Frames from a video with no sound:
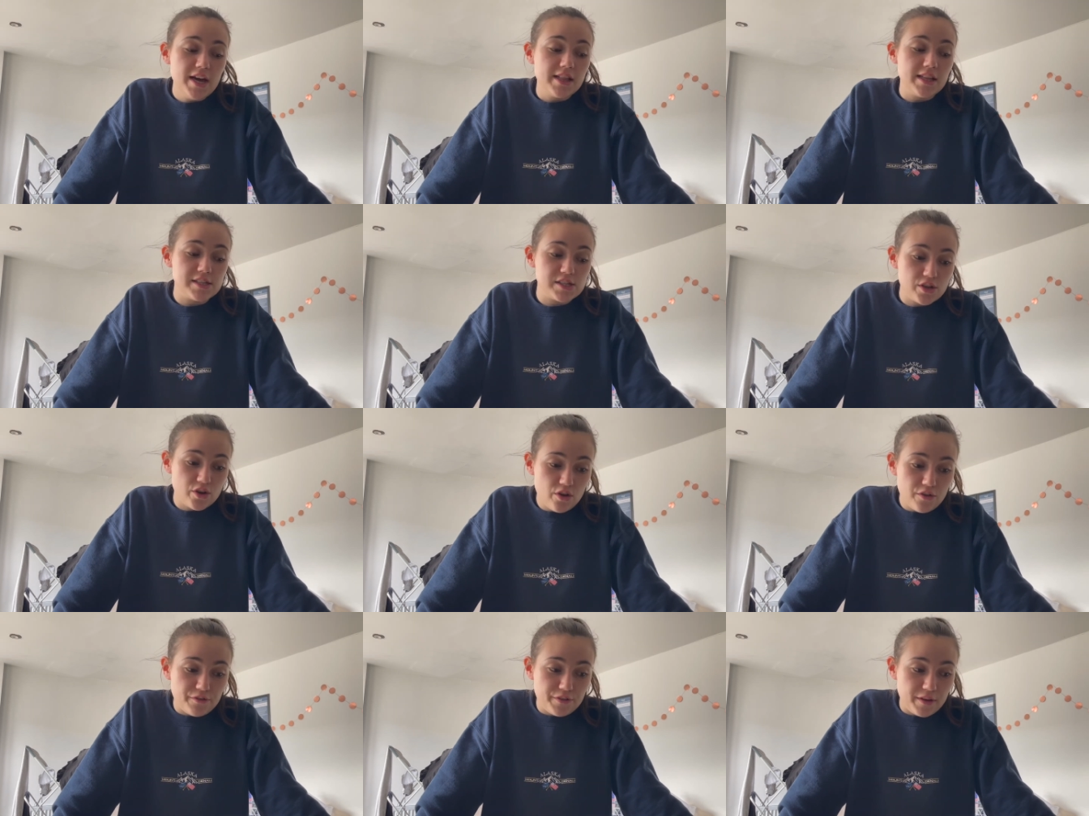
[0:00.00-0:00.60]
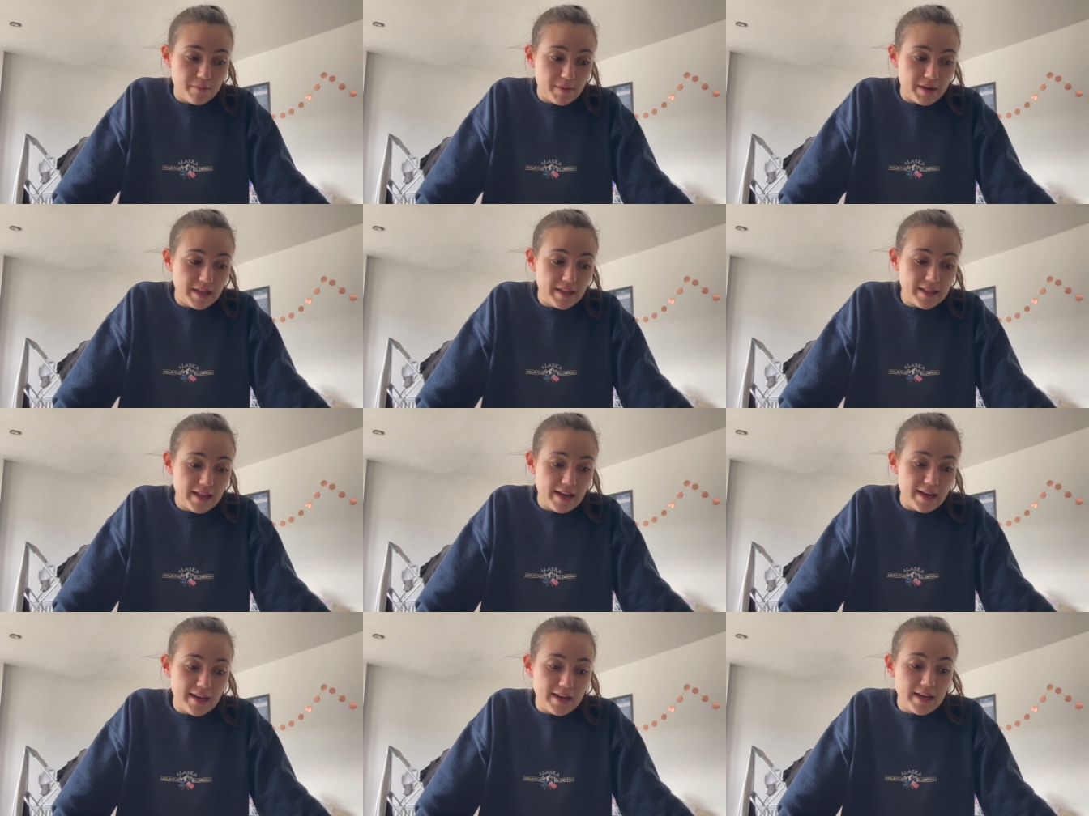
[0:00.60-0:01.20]
There's a lot for your money
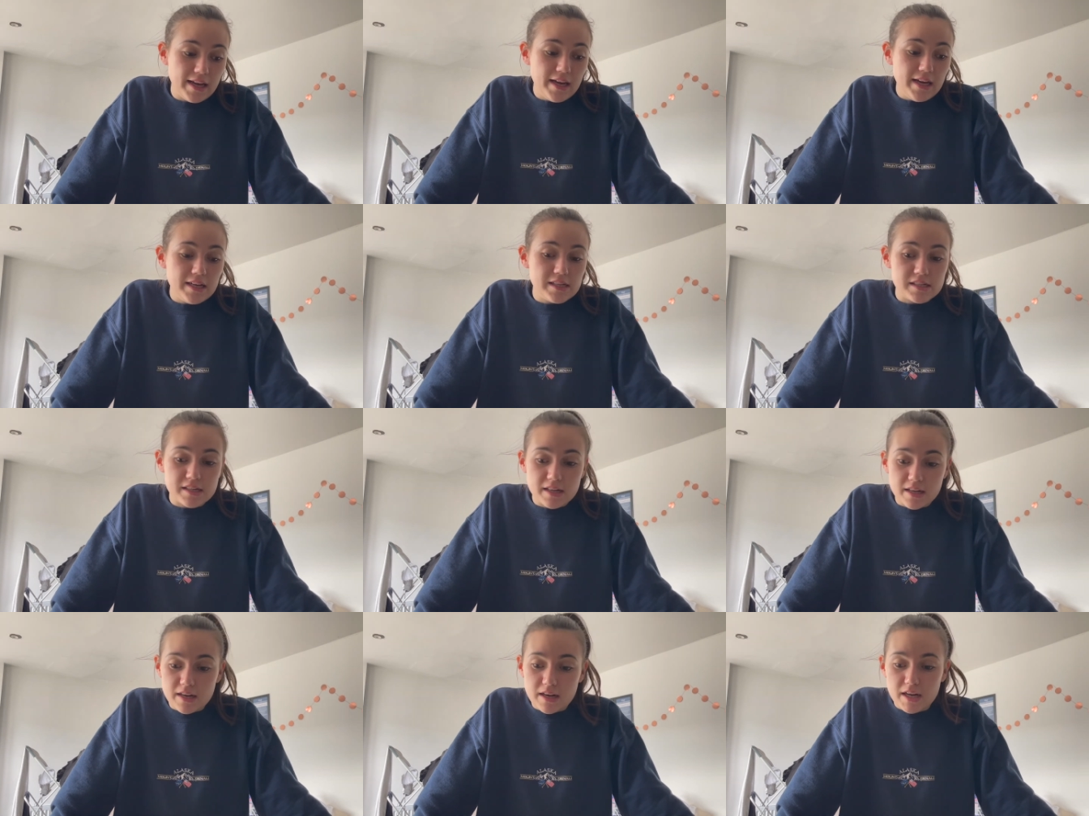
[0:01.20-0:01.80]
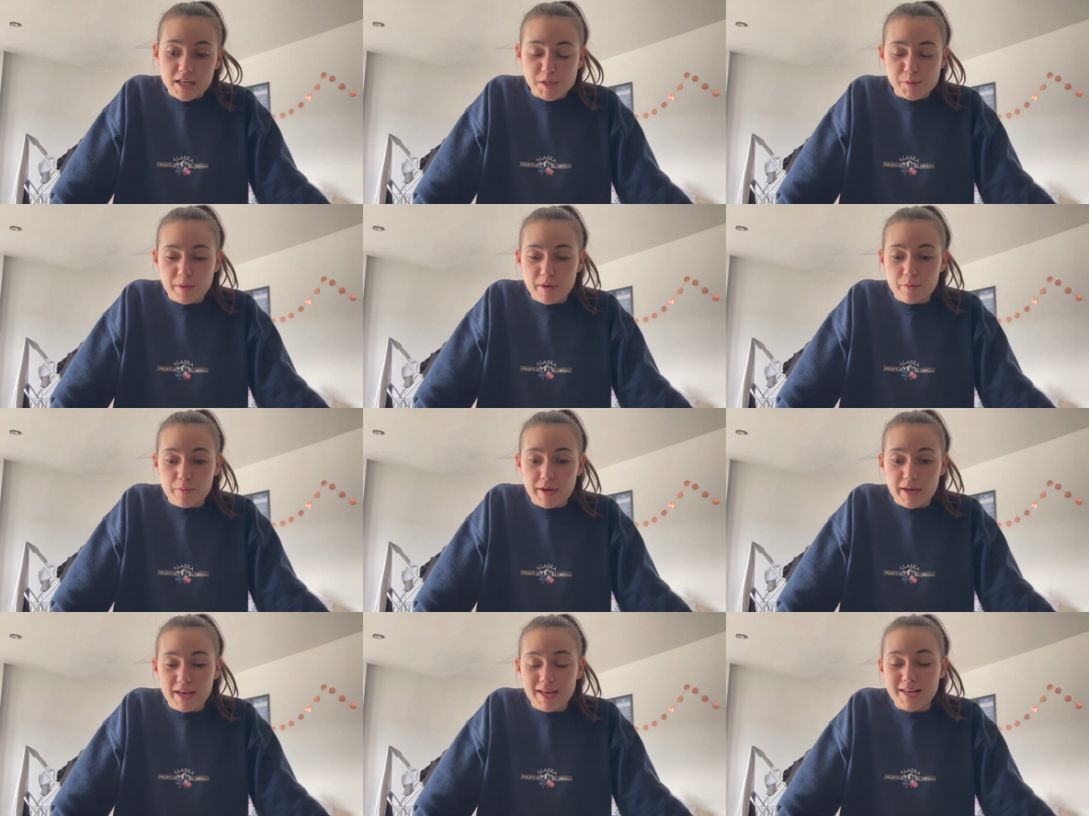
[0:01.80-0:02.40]
there. It's going to last me a
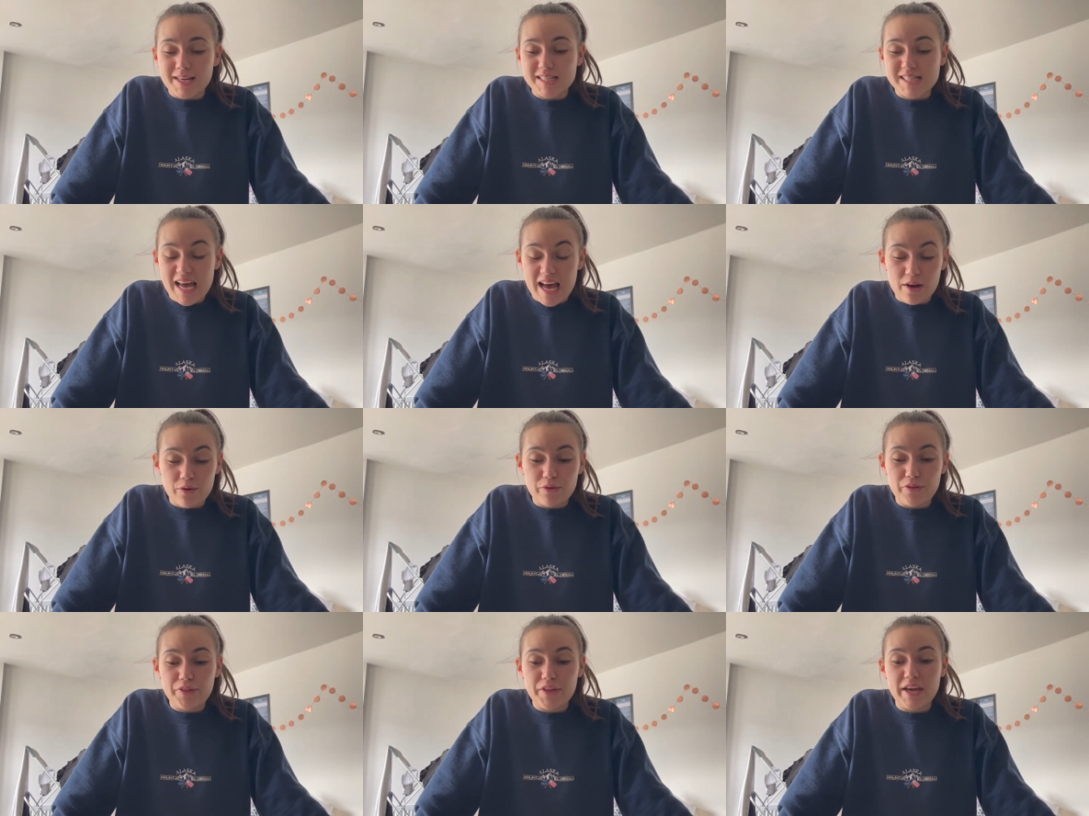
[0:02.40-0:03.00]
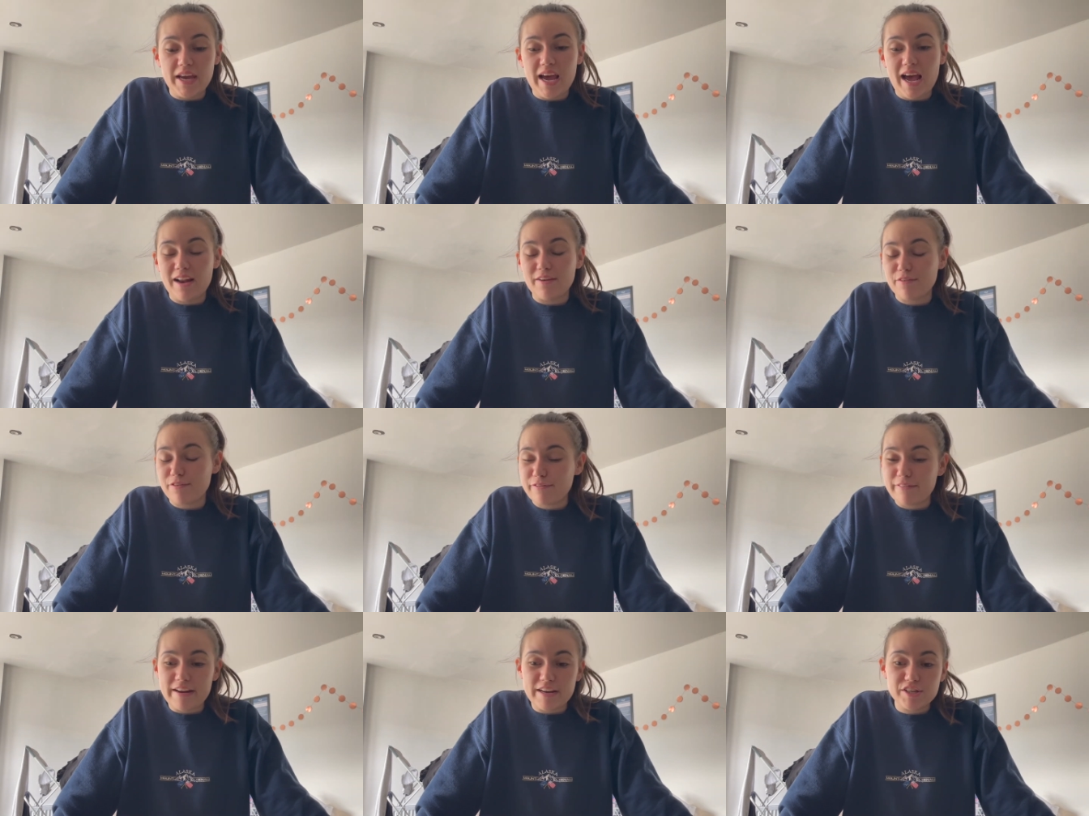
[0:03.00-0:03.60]
week and it's healthy and
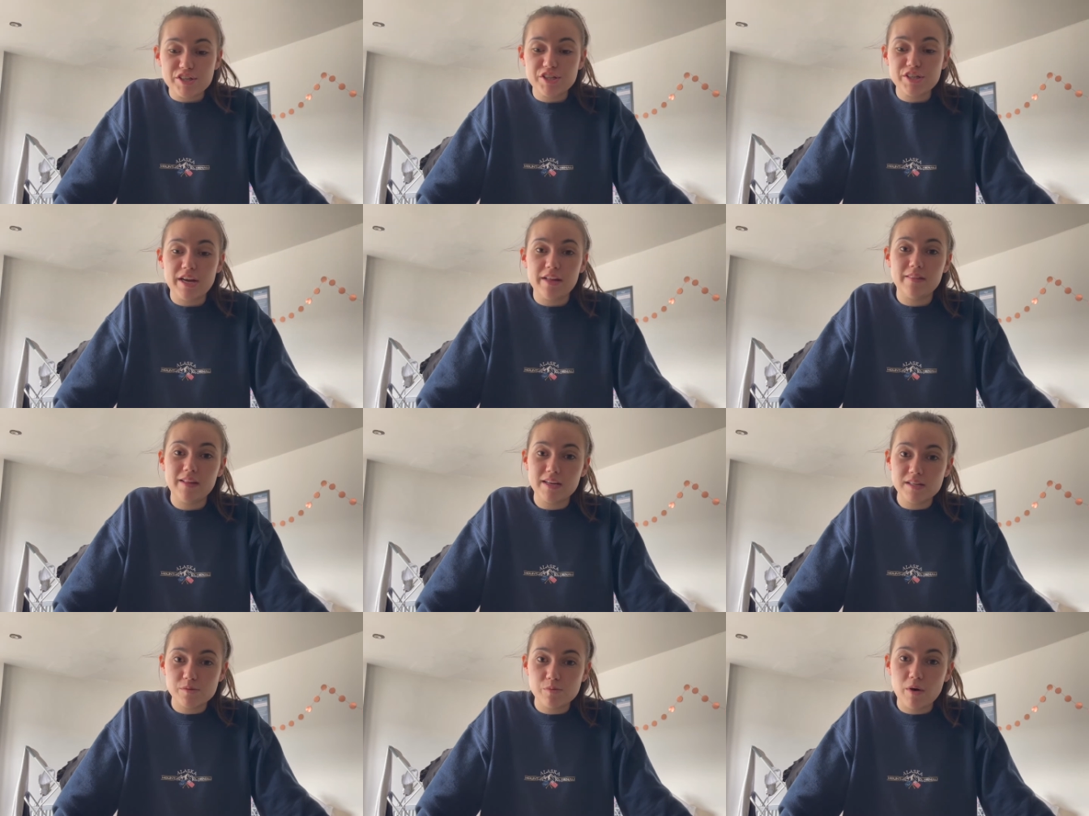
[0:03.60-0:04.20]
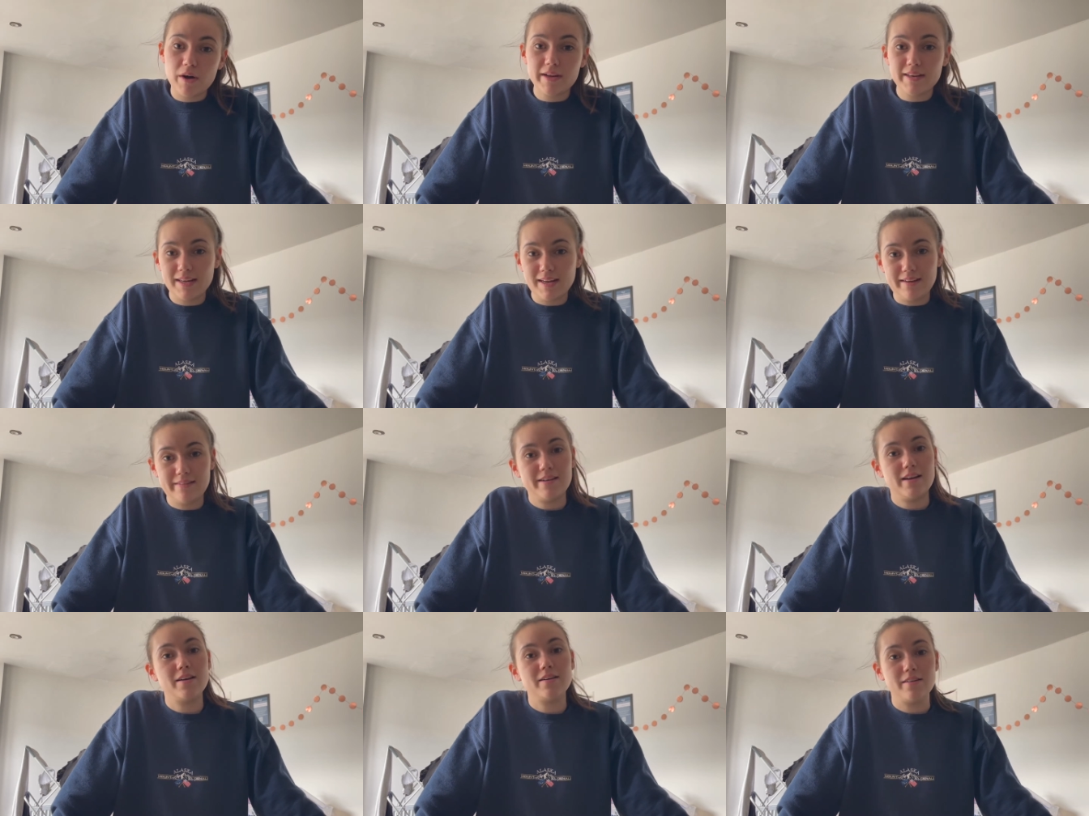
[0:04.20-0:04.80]
fresh and that's what I
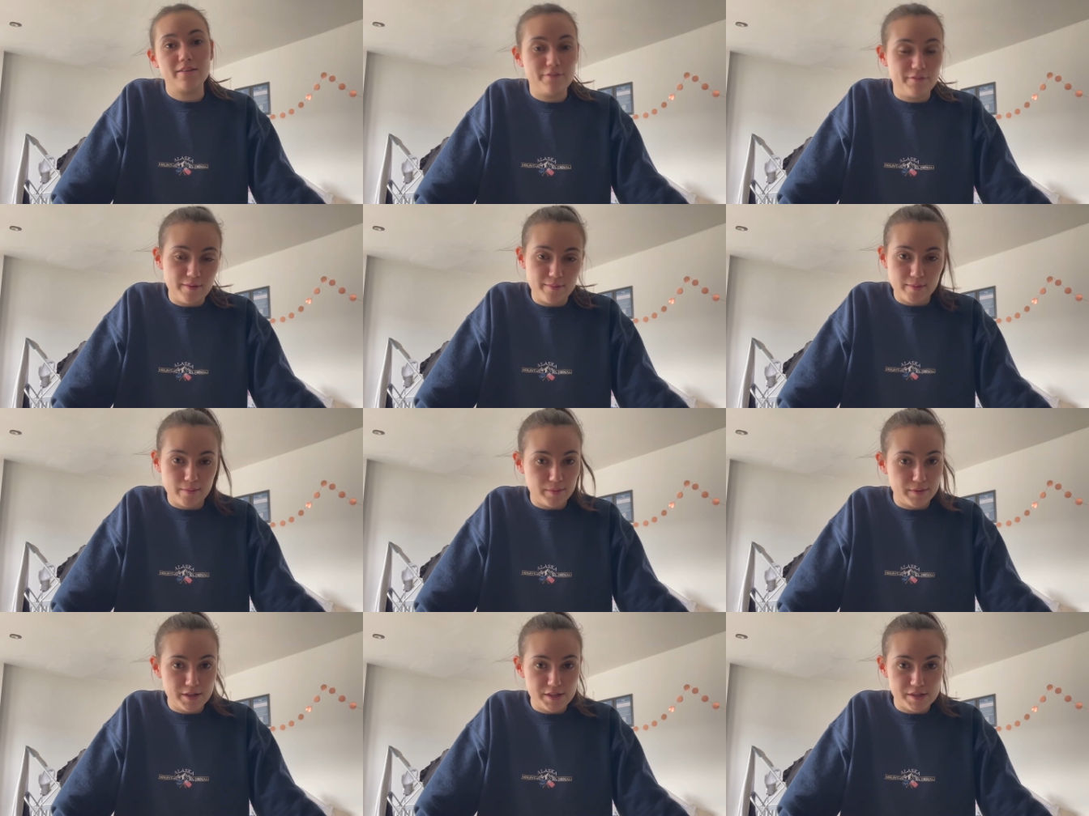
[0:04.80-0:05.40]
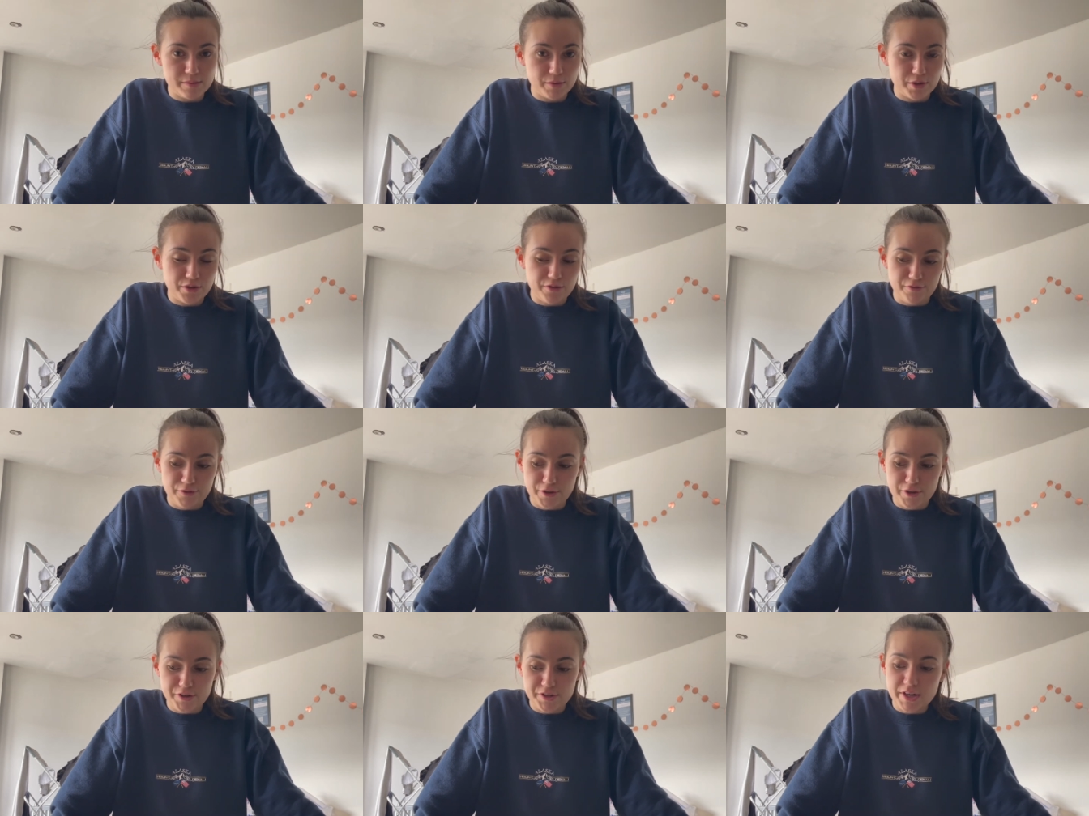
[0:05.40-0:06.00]
need and I'm going to feed my body some good
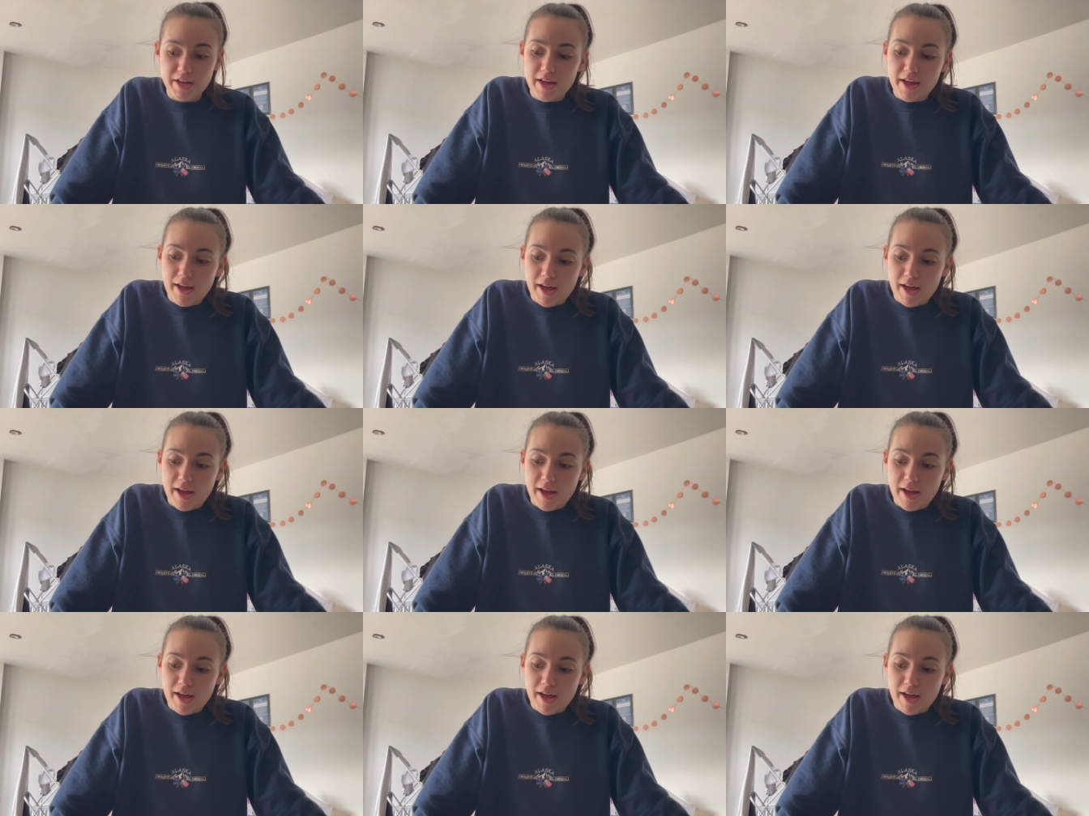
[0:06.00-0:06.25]
food.